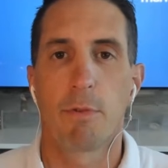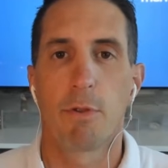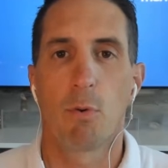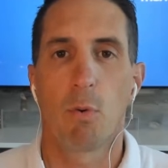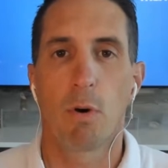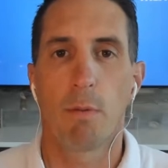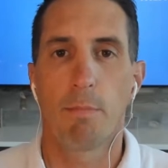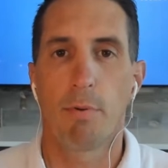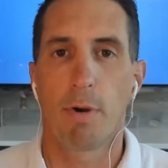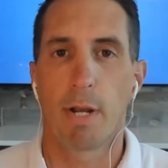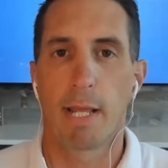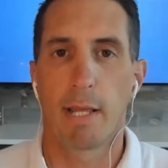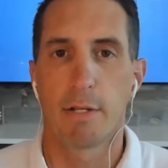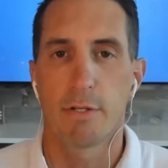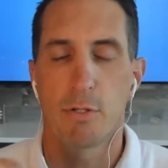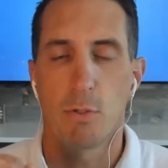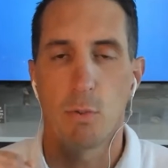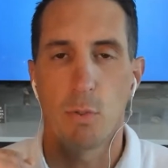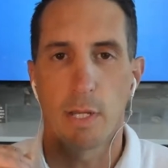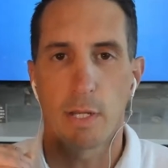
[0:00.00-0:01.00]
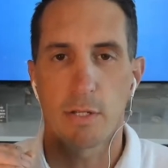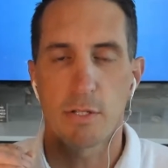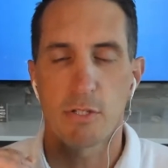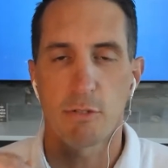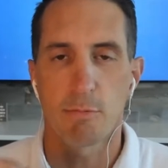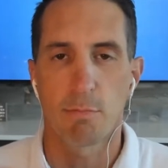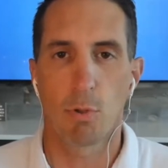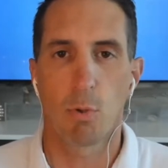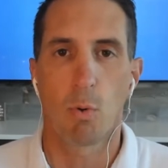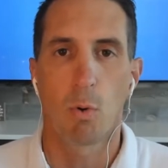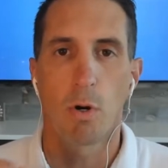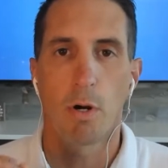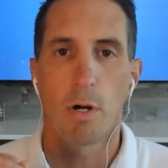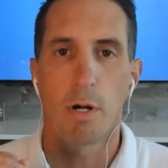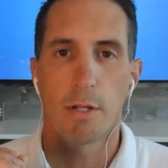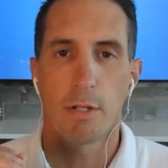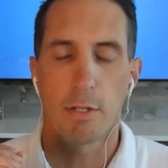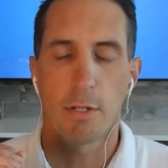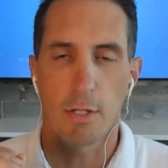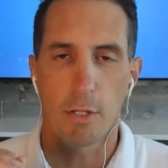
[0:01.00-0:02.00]
your brand to
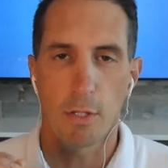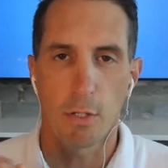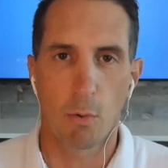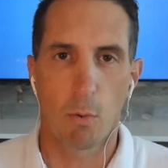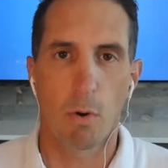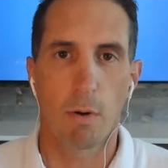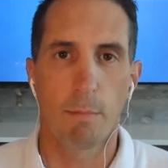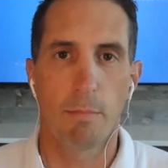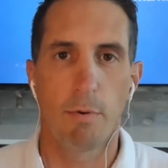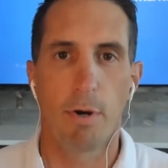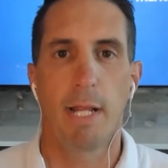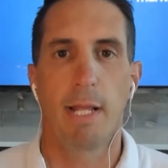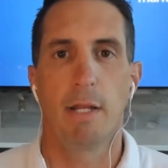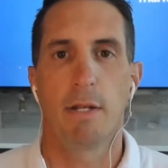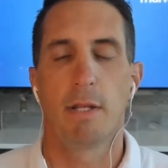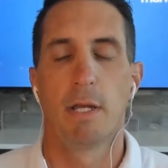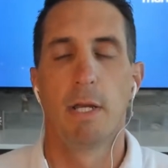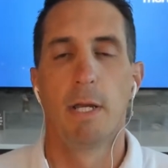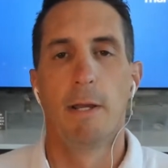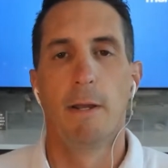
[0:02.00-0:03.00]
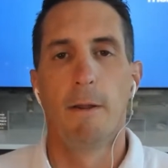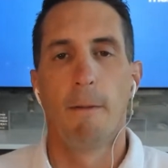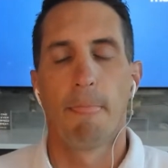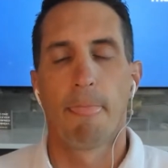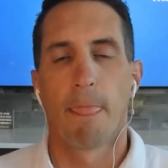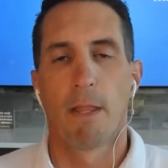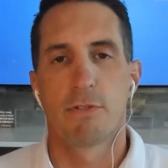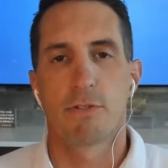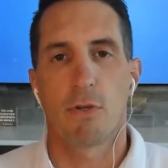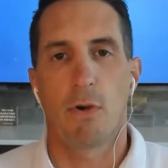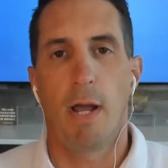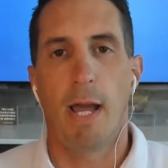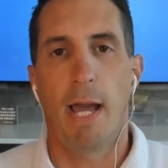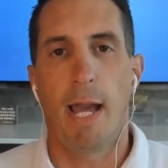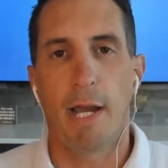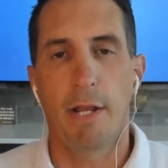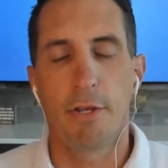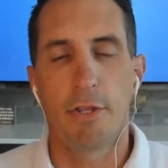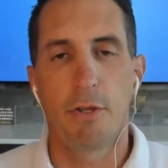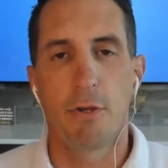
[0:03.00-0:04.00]
explore your brand. So
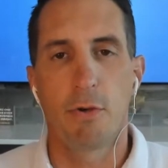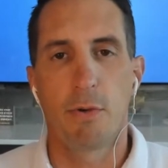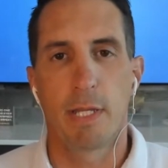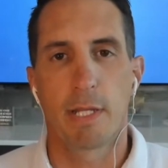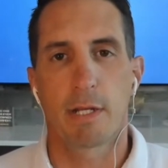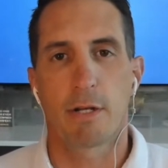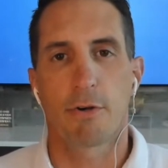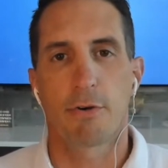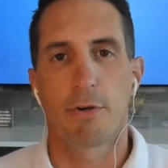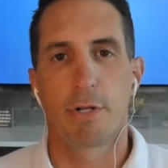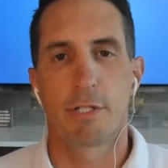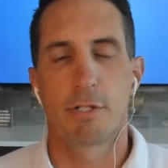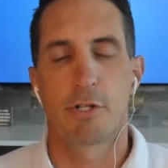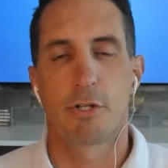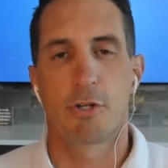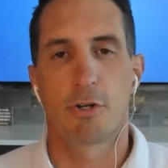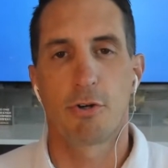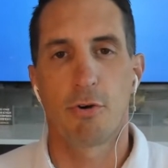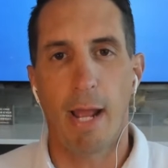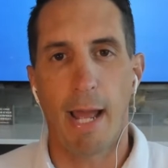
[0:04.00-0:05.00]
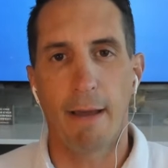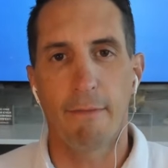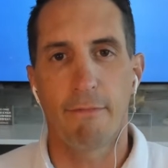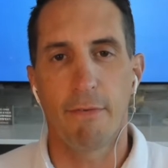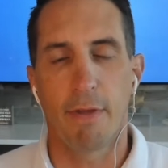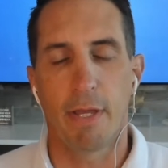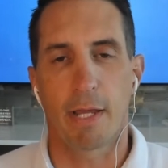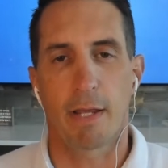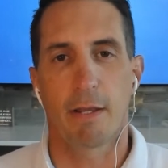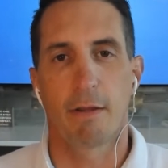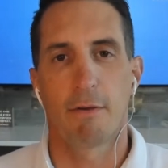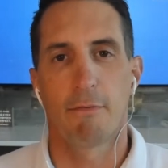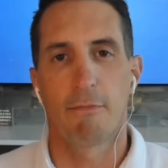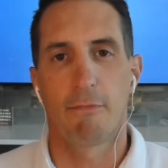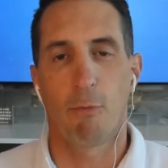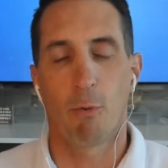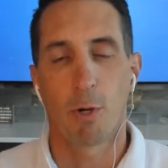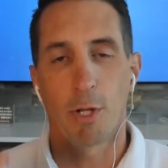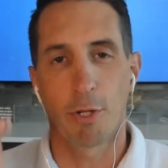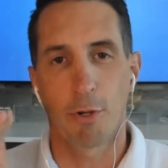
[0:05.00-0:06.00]
how do you increase traffic
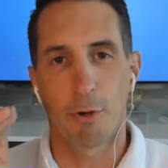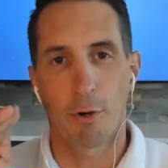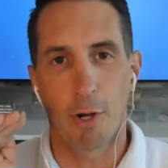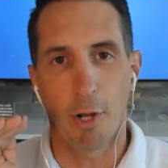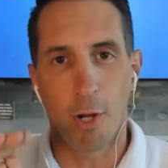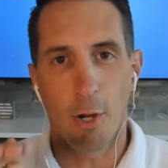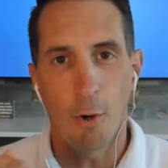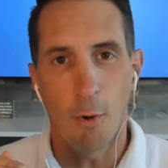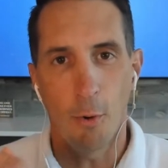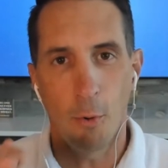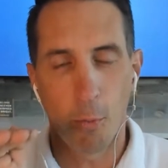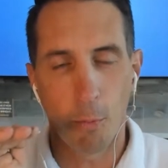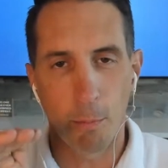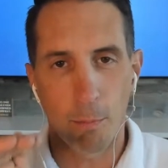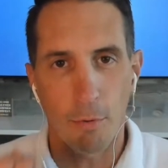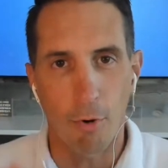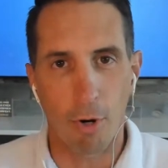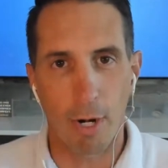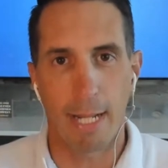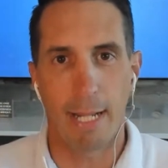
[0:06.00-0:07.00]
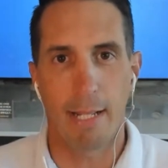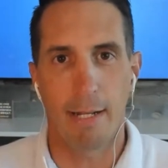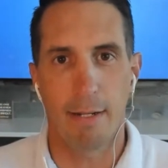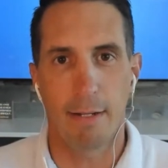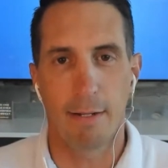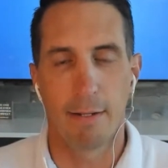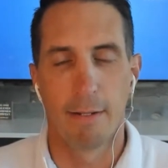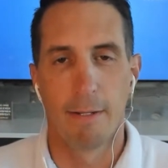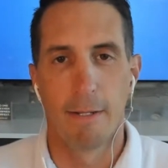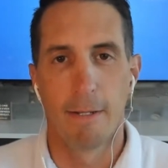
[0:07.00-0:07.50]
for your own brand?